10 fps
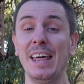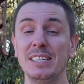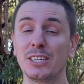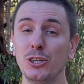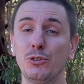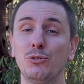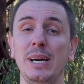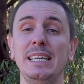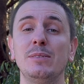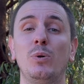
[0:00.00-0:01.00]
And there's a good
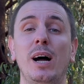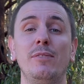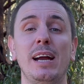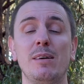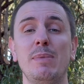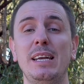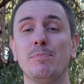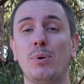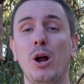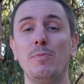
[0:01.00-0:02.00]
reason why I recommend a
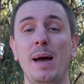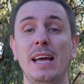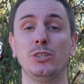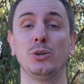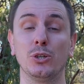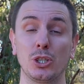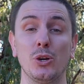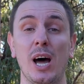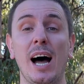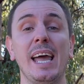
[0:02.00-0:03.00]
propane torch on
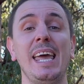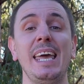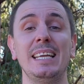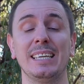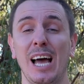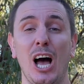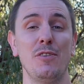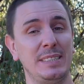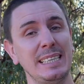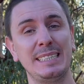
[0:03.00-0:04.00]
high heat
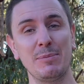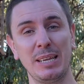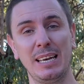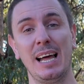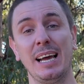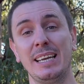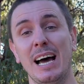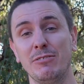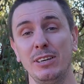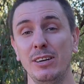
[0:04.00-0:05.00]
over say something like an
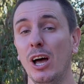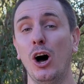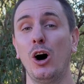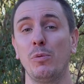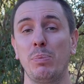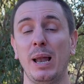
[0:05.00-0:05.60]
oven, hot